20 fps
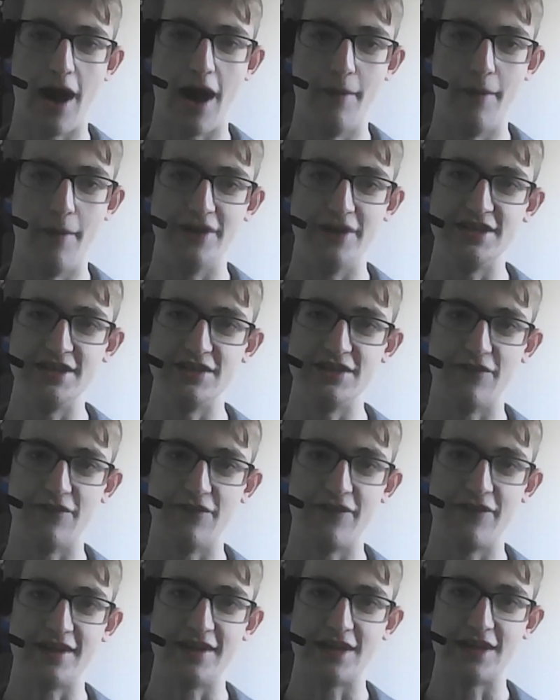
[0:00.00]
much each of the
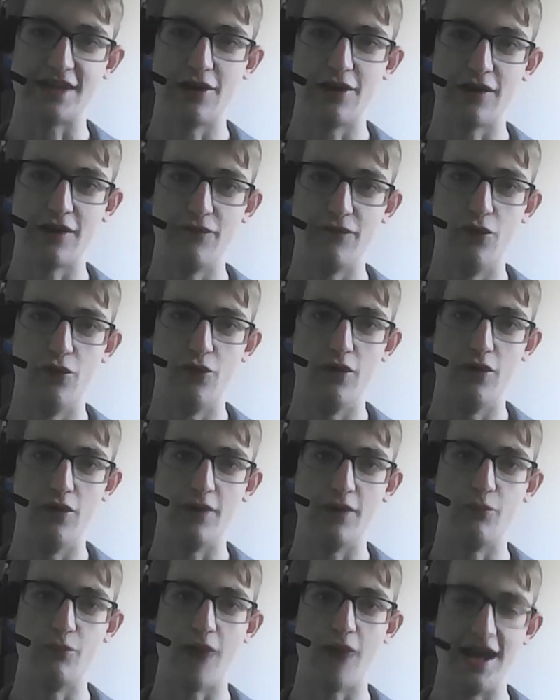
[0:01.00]
things they're looking for
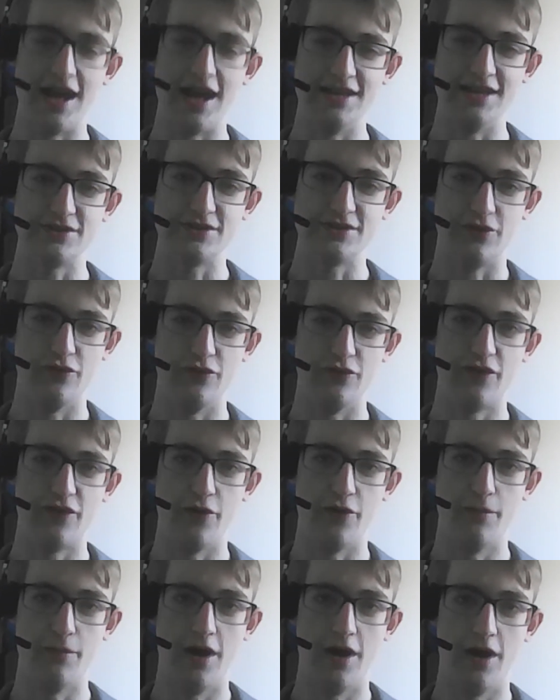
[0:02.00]
weighs on your
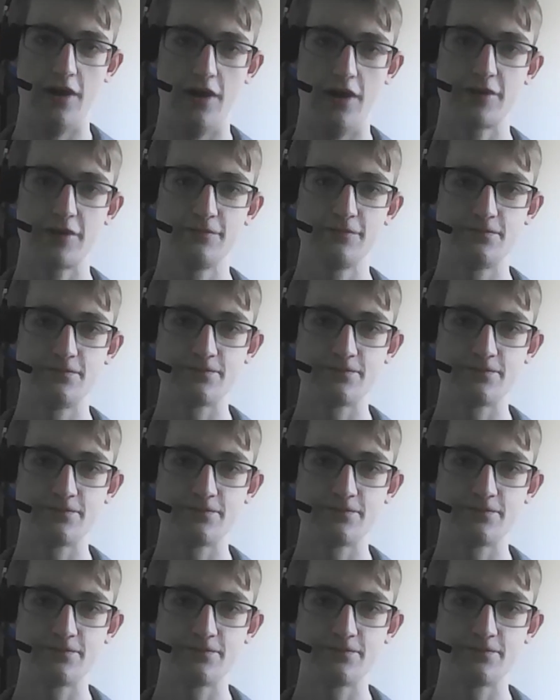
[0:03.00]
final mark.